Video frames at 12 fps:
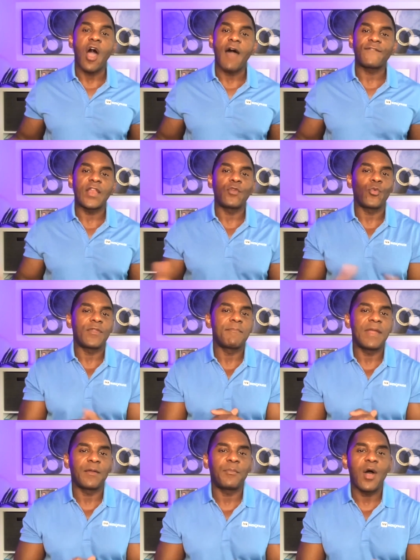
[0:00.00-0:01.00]
often with
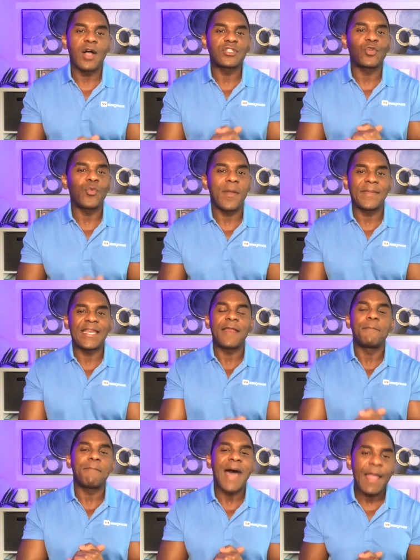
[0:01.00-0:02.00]
menopausal women
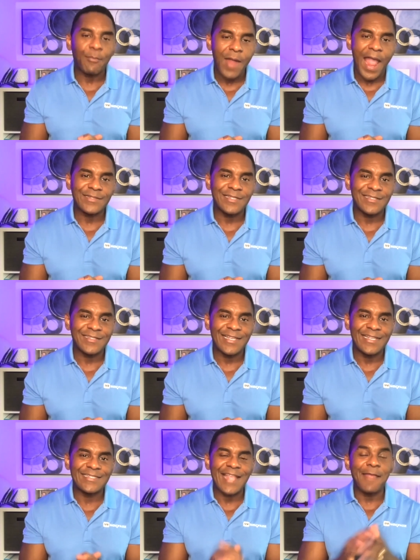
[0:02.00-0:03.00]
in my practice
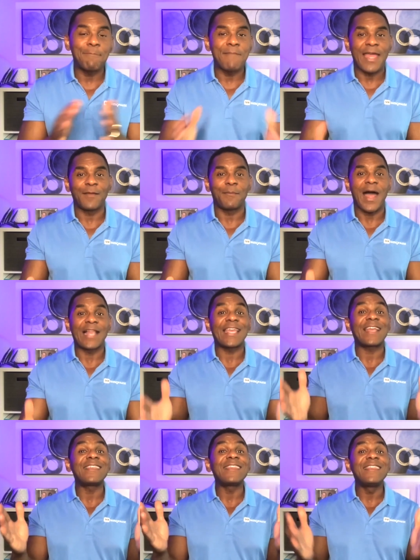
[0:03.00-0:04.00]
is a
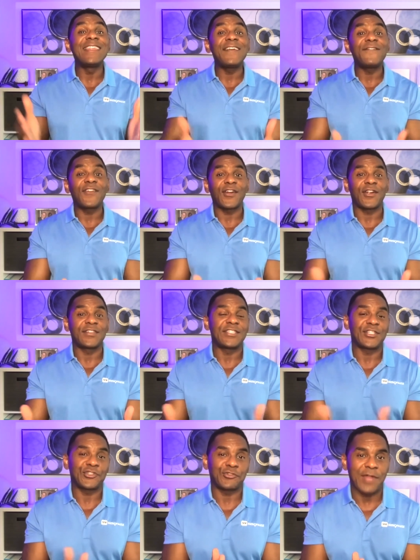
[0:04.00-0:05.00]
metabolic liver
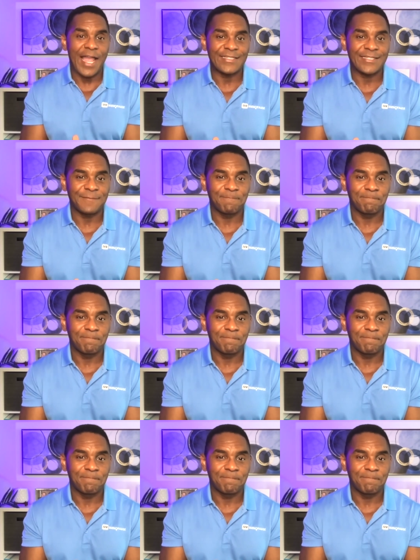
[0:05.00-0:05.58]
distress.